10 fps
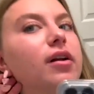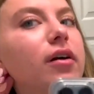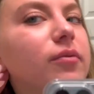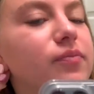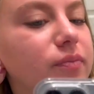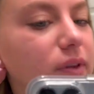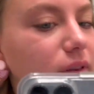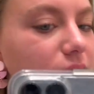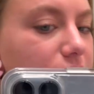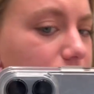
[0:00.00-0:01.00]
um,
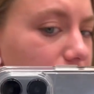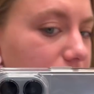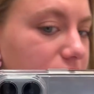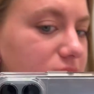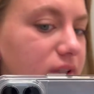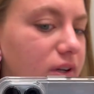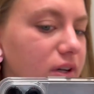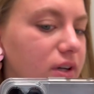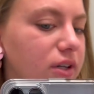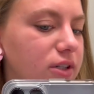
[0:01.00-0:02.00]
then I'm wearing these
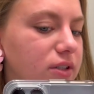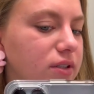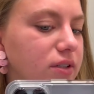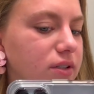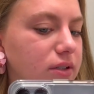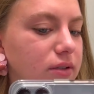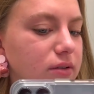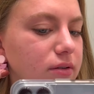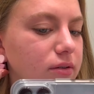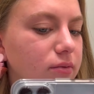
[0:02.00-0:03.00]
earrings,
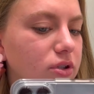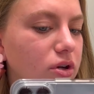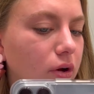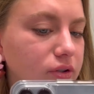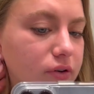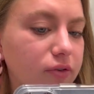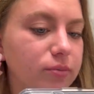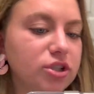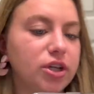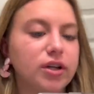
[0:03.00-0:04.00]
which are also from
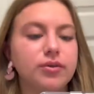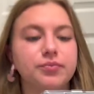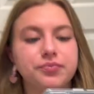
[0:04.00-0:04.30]
Shein.